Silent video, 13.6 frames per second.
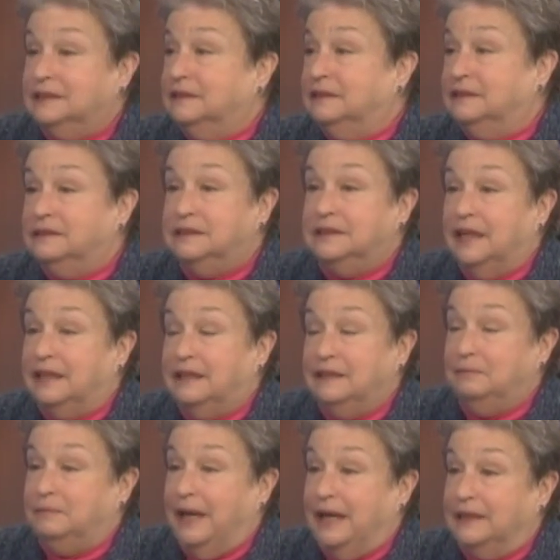the Senate
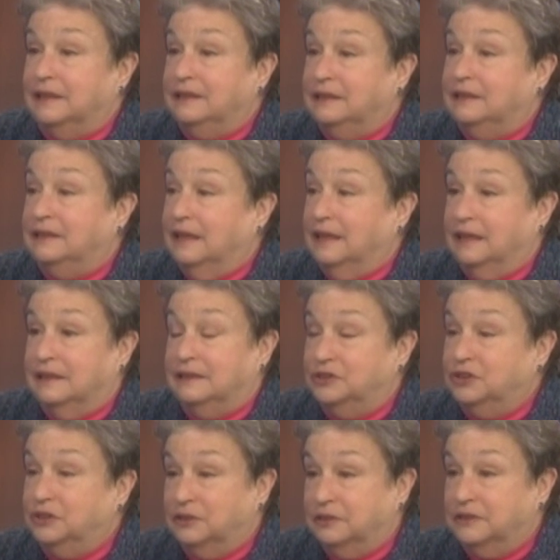Banking and
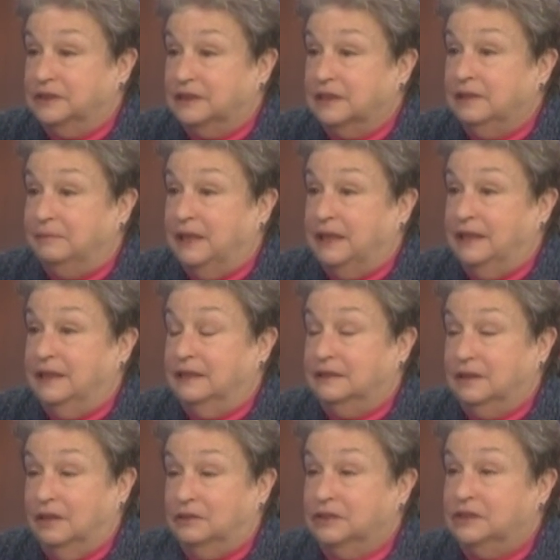Insurance Committee. It
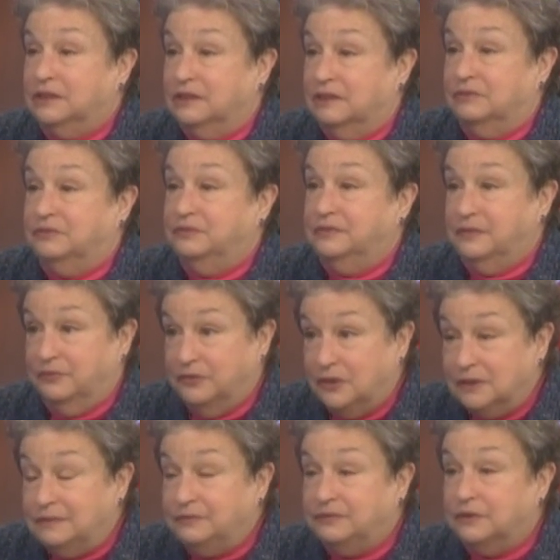goes to the
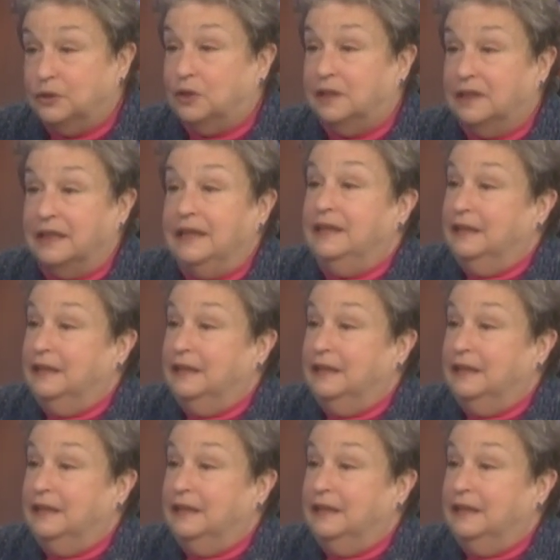full floor.